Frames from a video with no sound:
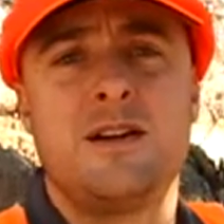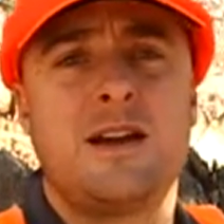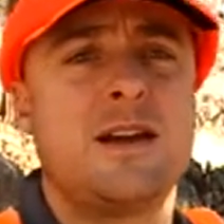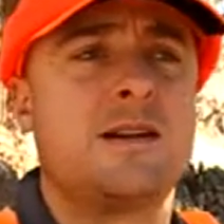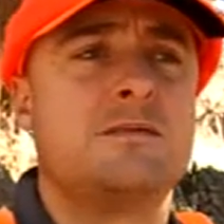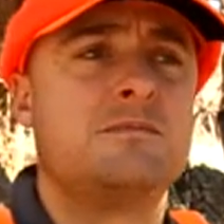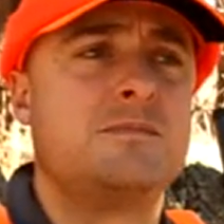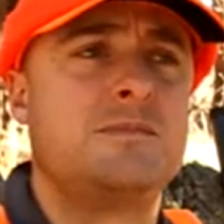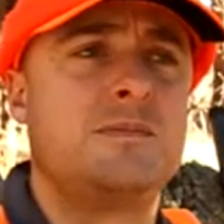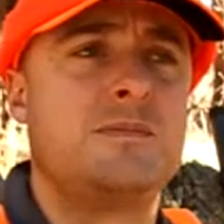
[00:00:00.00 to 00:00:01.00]
And
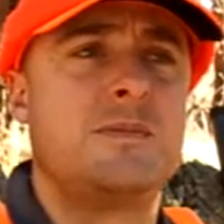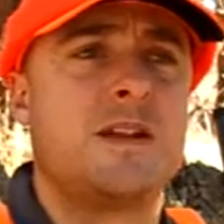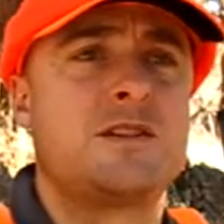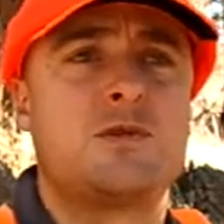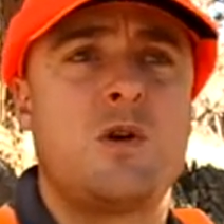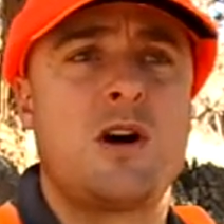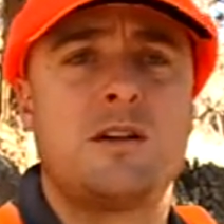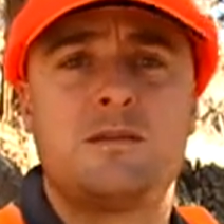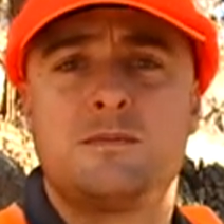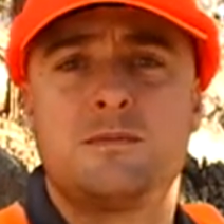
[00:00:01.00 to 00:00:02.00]
that's why,